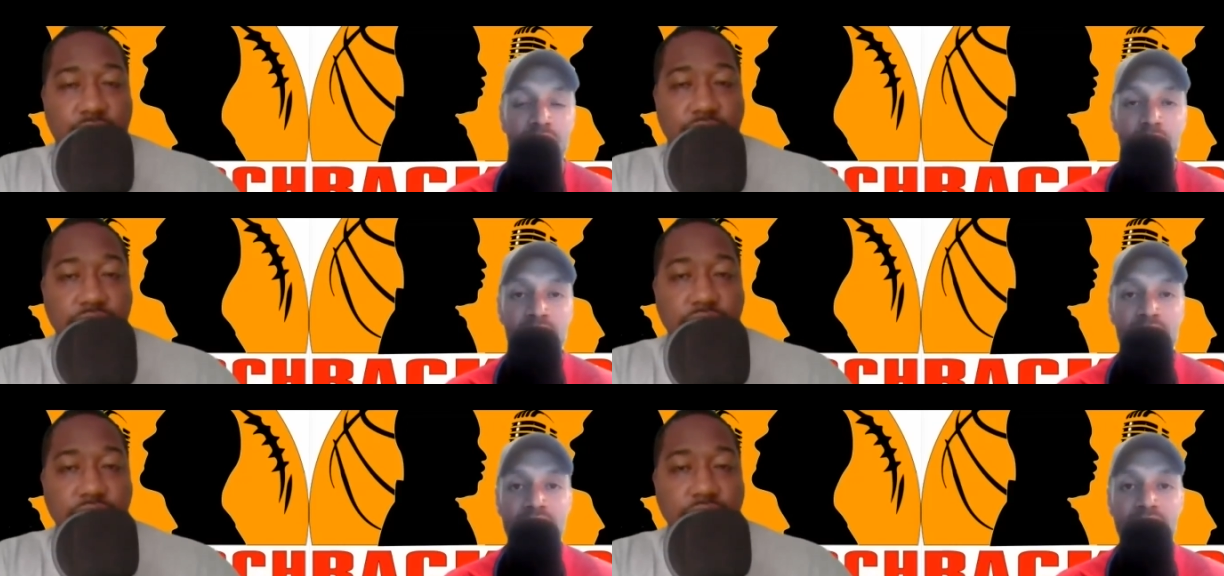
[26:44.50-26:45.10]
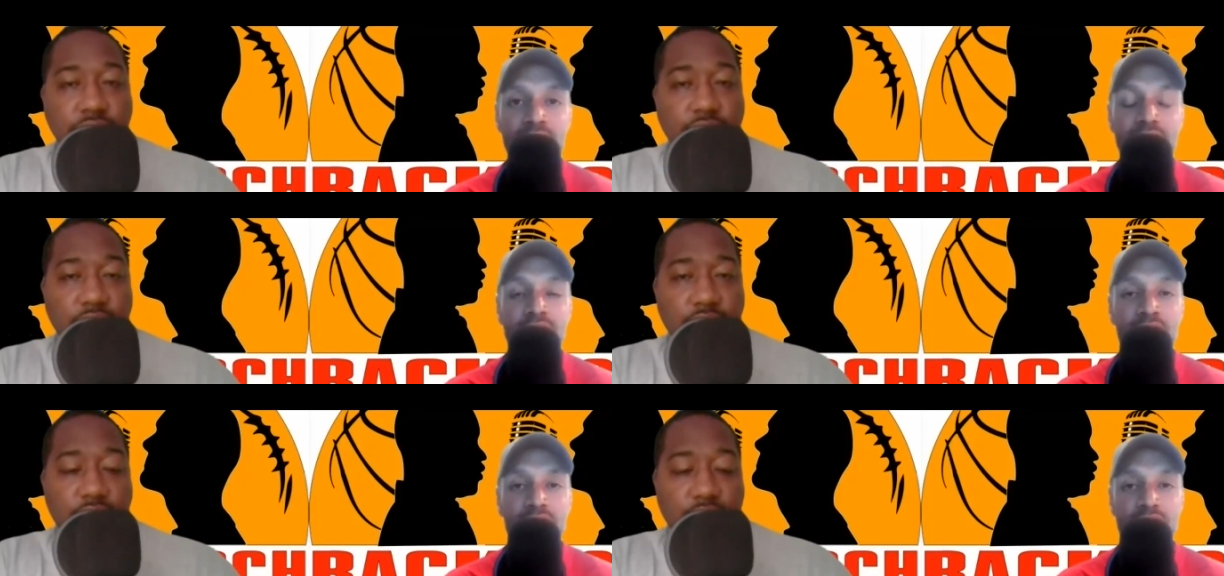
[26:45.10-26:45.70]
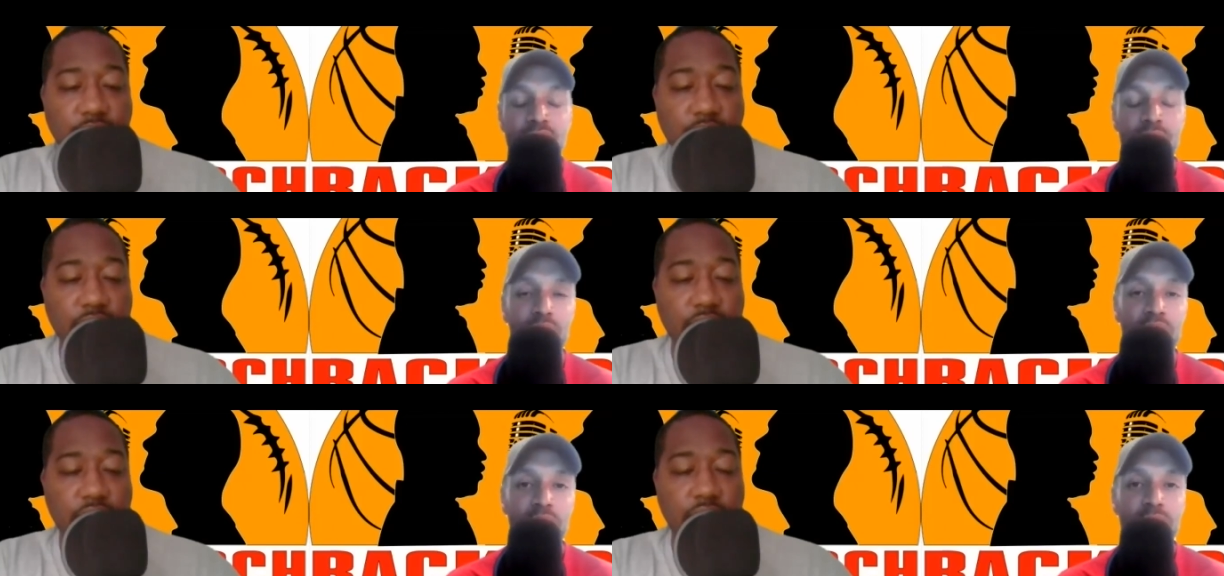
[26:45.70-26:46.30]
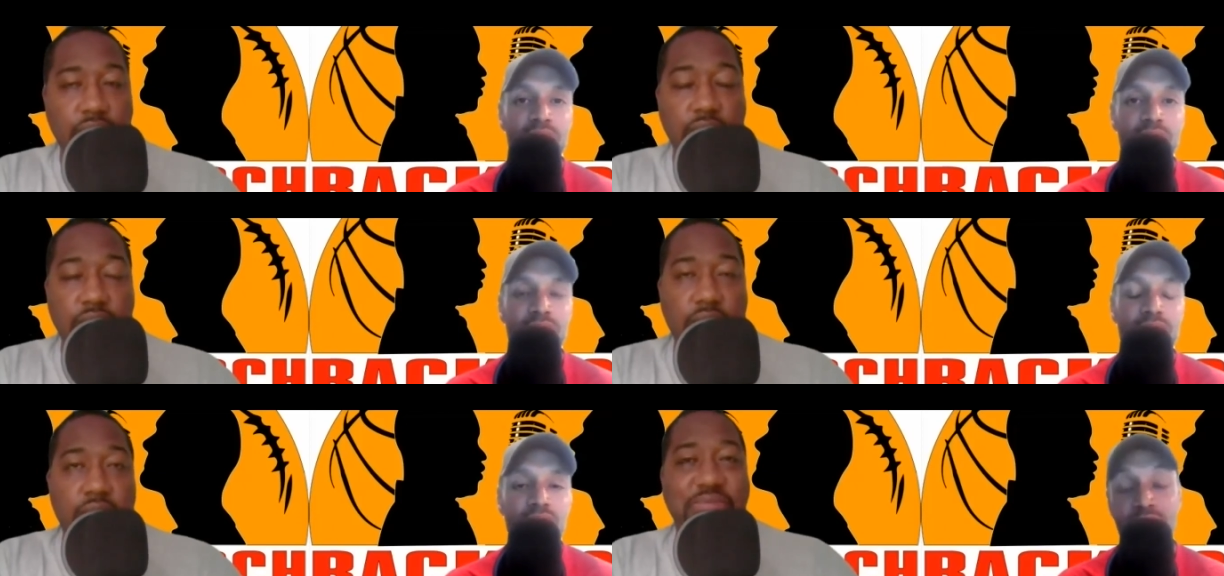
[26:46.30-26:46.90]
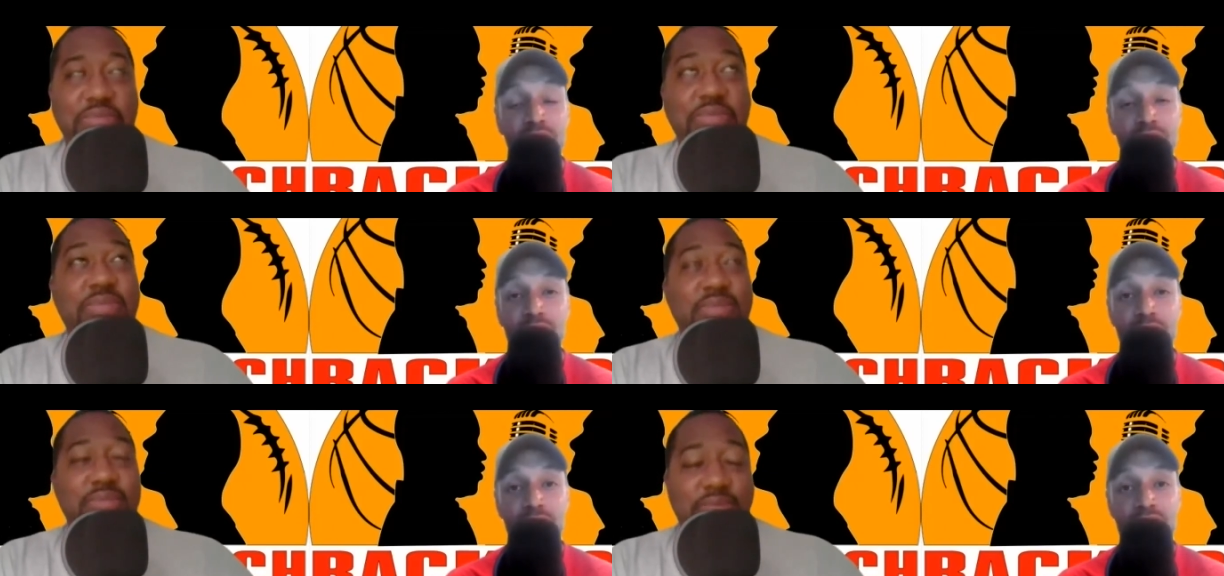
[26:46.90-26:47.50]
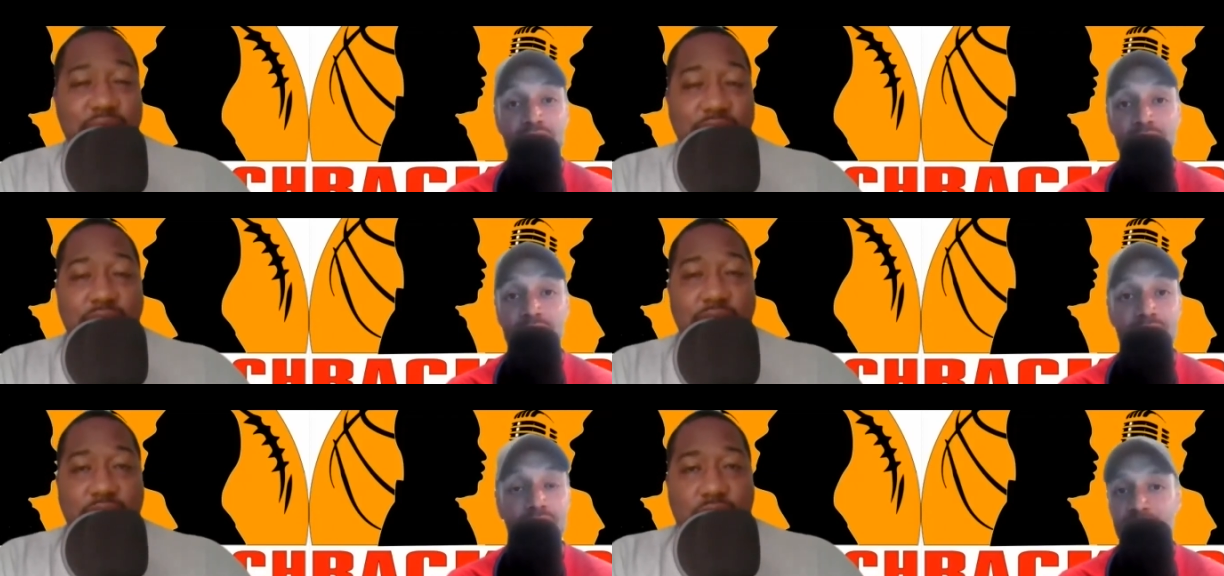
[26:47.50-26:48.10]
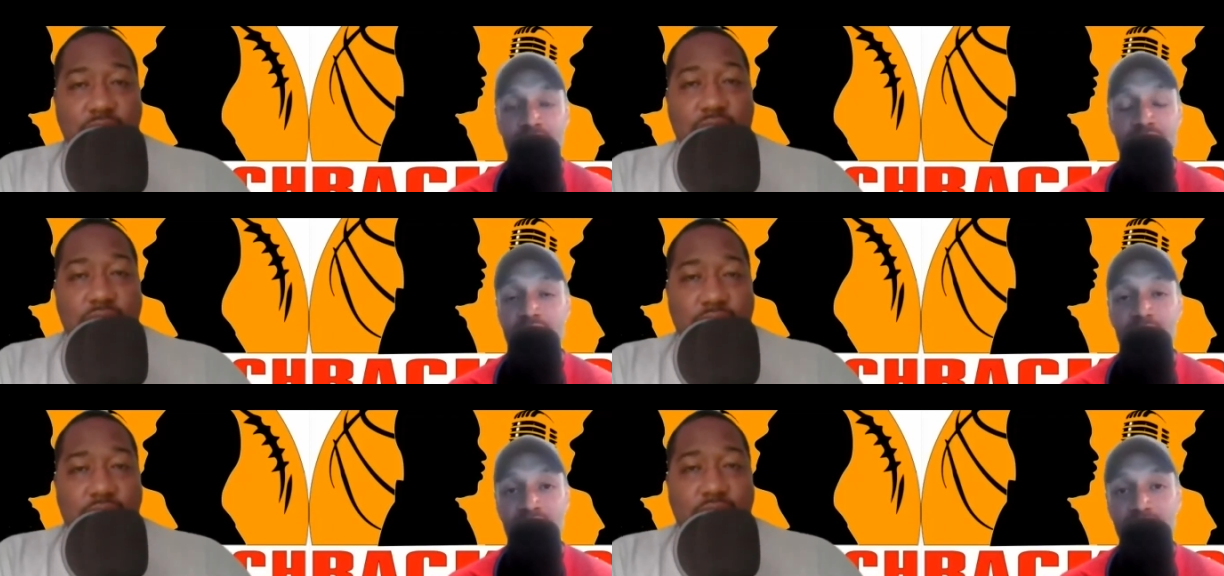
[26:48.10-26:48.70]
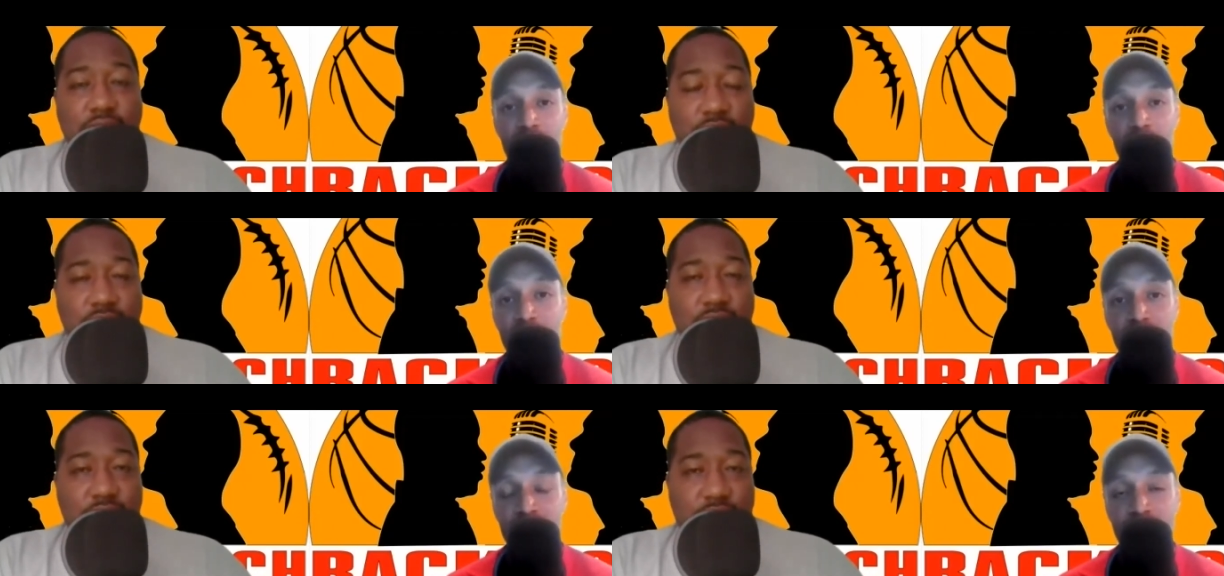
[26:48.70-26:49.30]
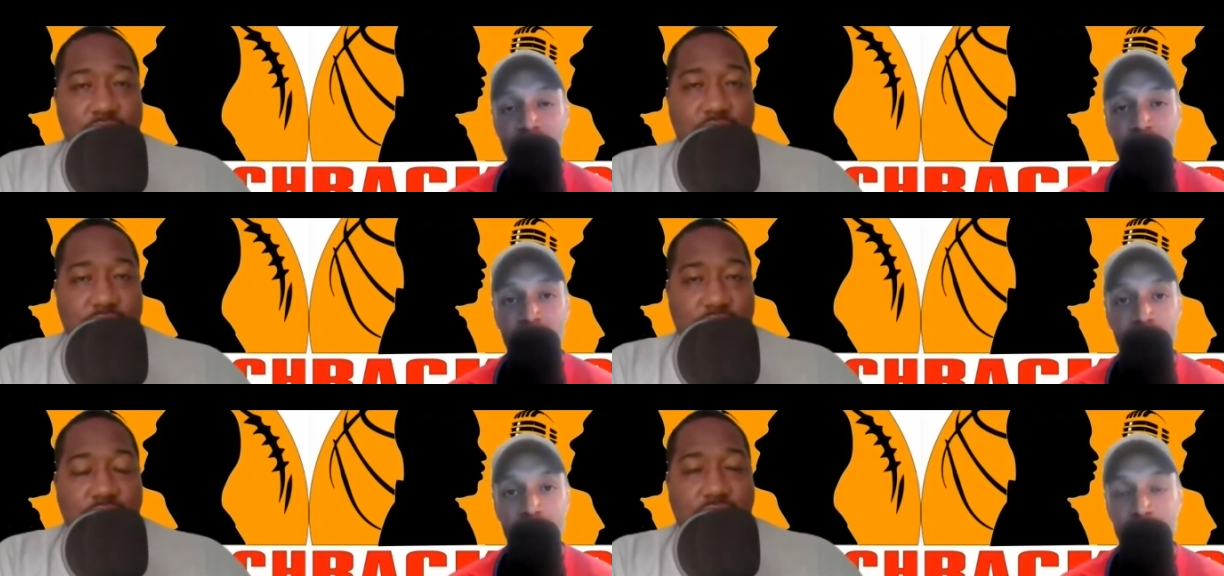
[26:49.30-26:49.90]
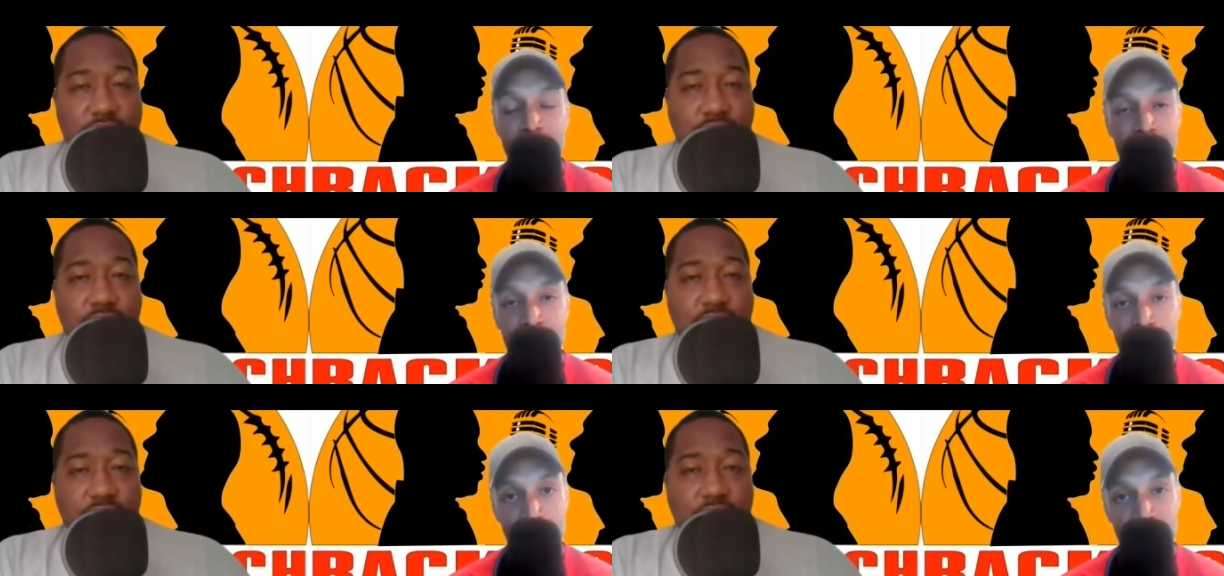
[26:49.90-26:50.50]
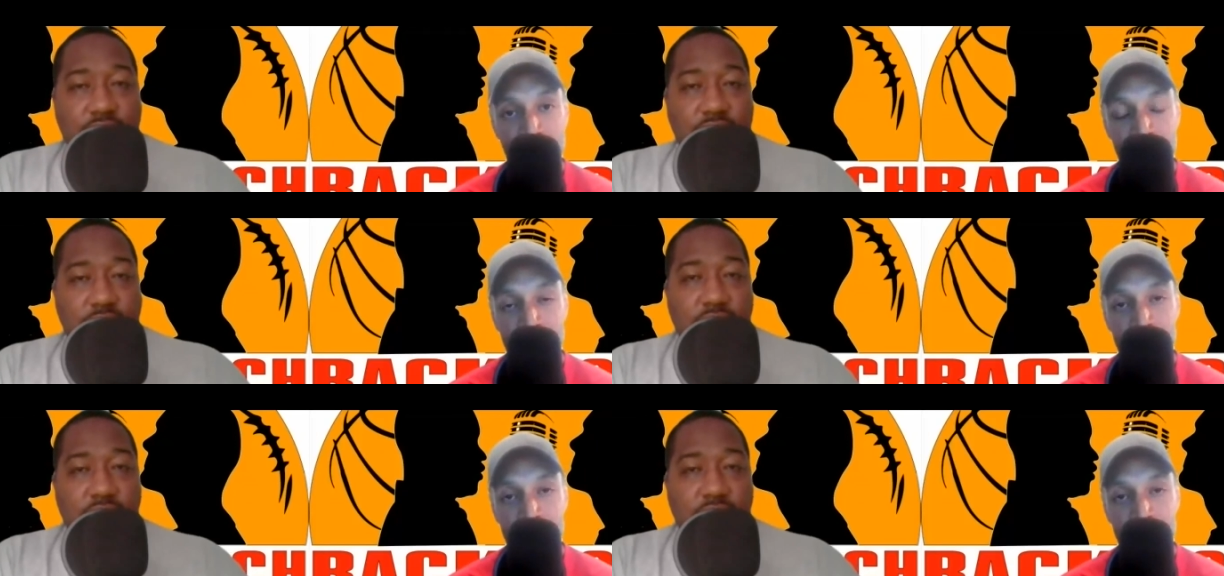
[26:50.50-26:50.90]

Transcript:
Speaker 1: what he did and how successful he was. Federer was he dominated pretty much on every surface as well.